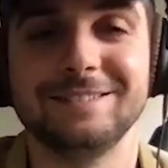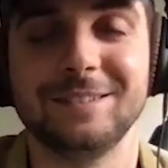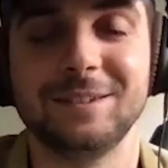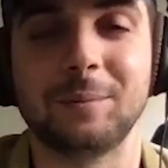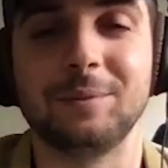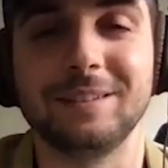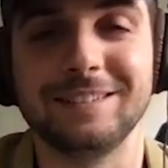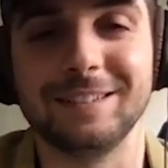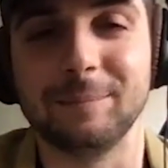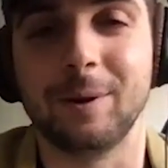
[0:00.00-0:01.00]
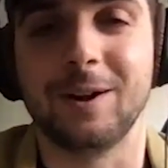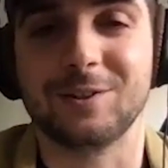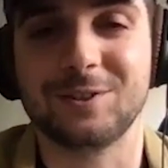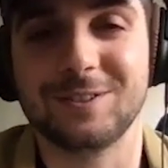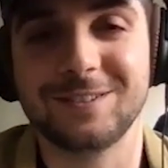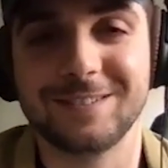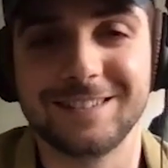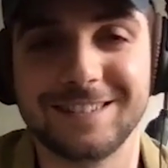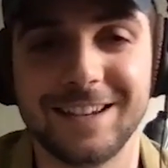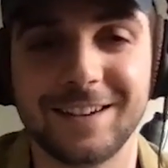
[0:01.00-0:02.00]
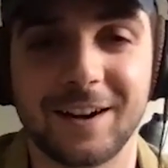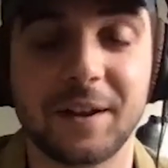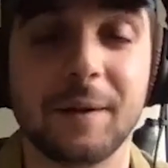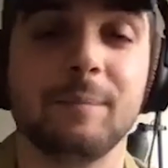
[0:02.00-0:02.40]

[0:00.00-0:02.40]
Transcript: a completely botched take on it.